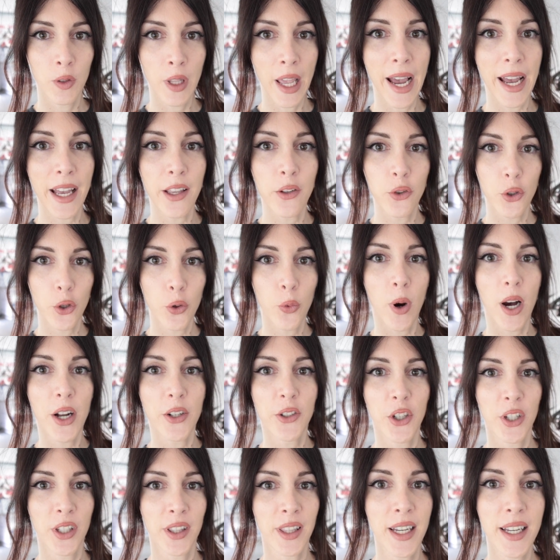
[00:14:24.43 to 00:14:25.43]
as you're
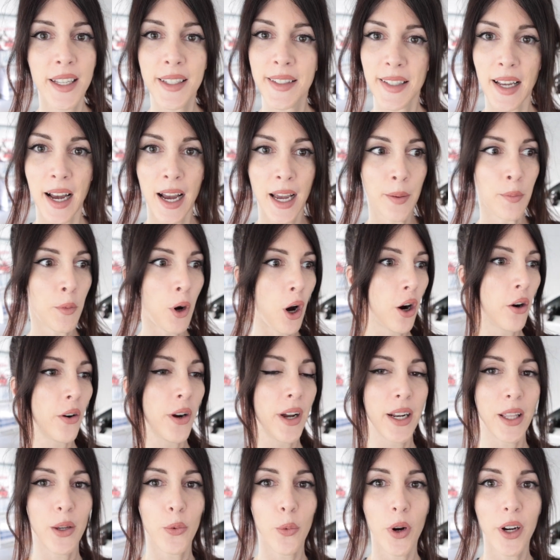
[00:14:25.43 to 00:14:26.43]
watching this, I'm
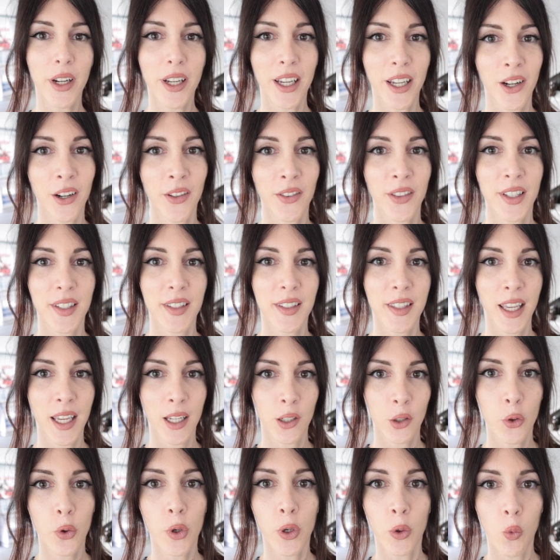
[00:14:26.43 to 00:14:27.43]
already working on this
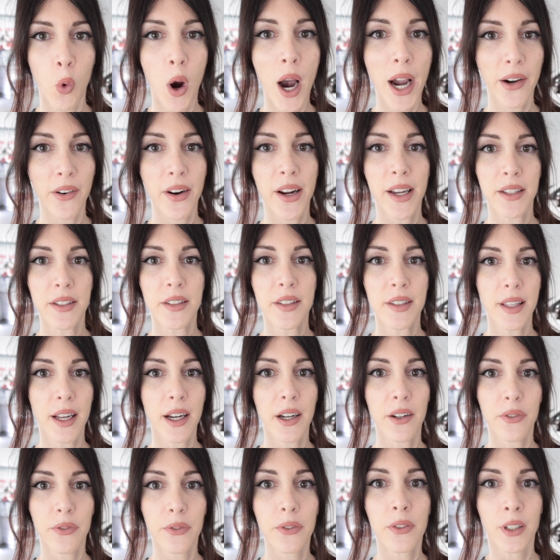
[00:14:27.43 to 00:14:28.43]
thing, doing wiring
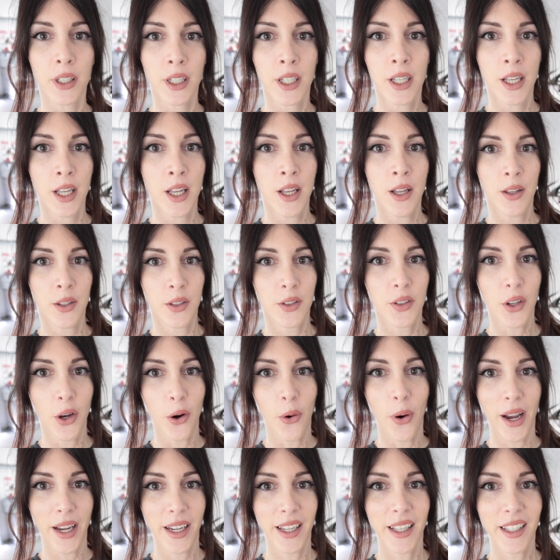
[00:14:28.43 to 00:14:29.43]
stuff,
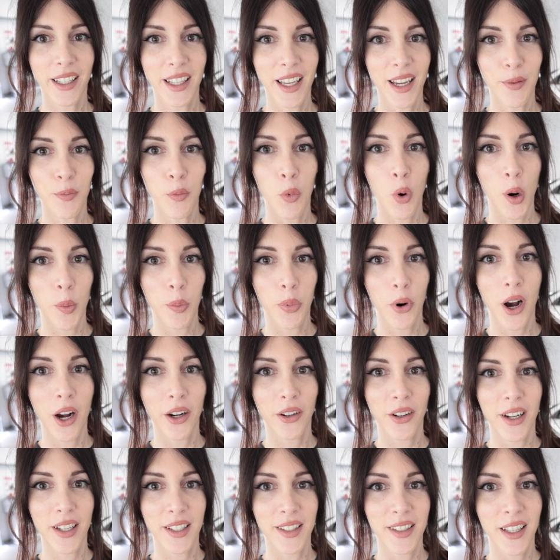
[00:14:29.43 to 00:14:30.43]
so I can get more
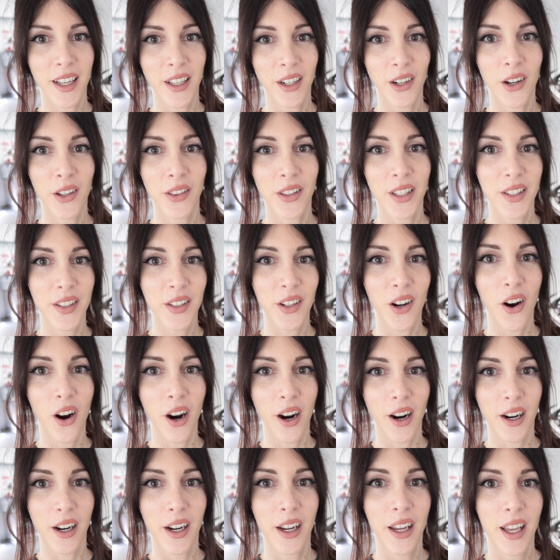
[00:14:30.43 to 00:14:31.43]
progress done on this
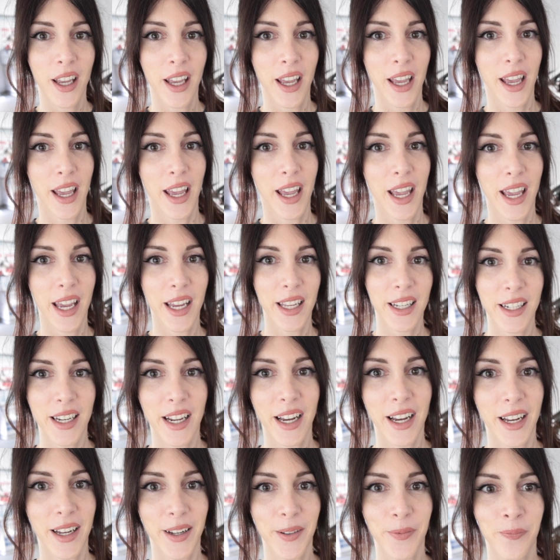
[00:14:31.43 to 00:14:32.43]
car. And
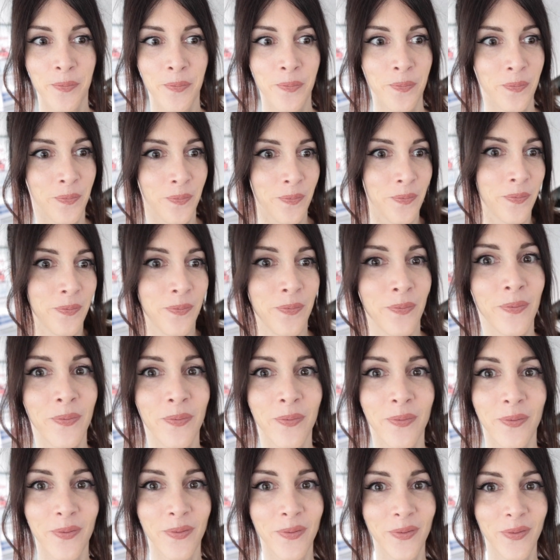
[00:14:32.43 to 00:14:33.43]

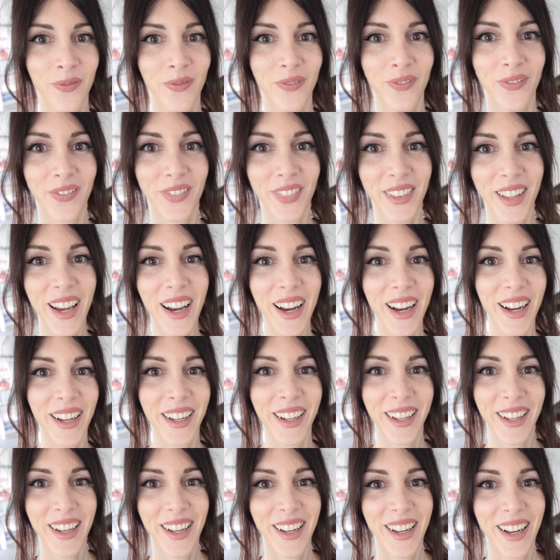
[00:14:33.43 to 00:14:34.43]
yeah,
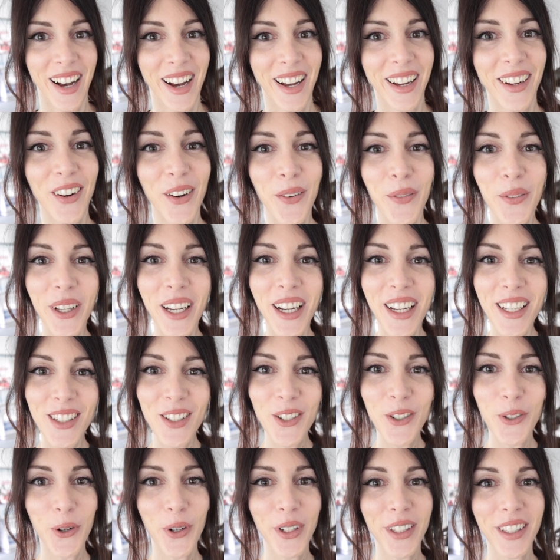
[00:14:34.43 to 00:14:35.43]
I hope you guys
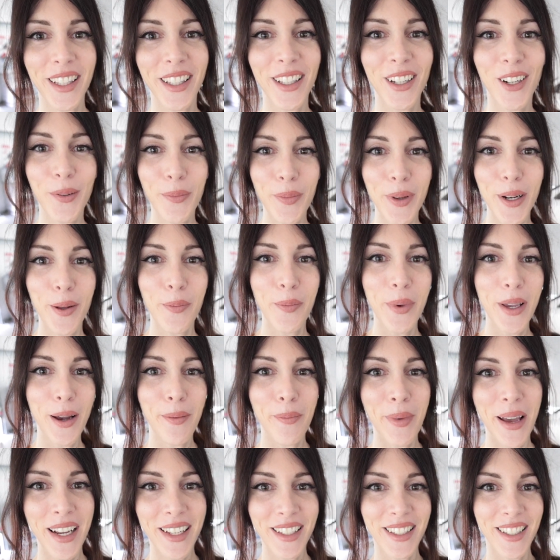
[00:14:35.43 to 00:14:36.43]
enjoyed the little bit of
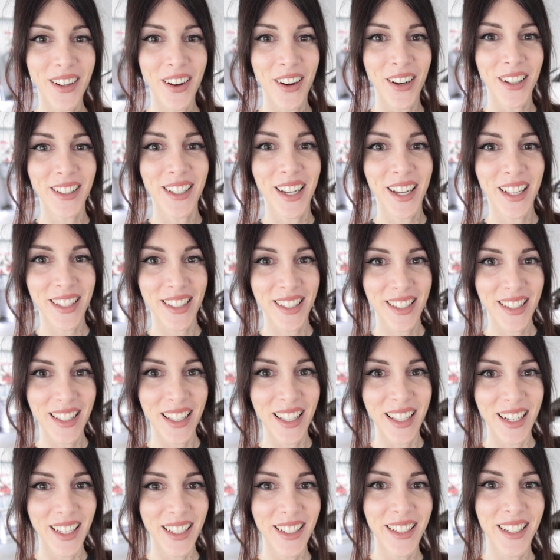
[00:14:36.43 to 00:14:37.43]
BMX content
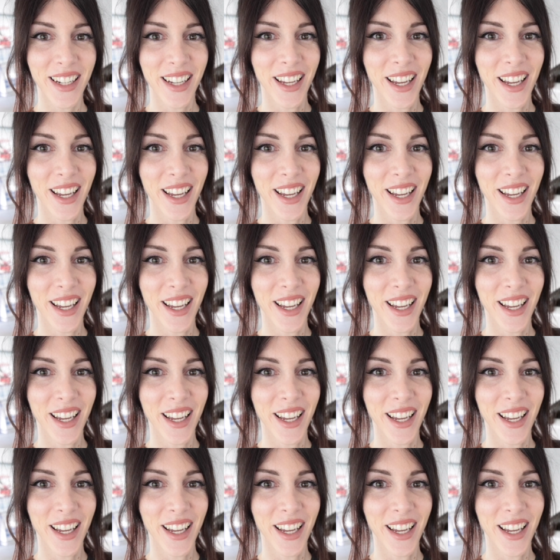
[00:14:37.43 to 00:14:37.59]
slid into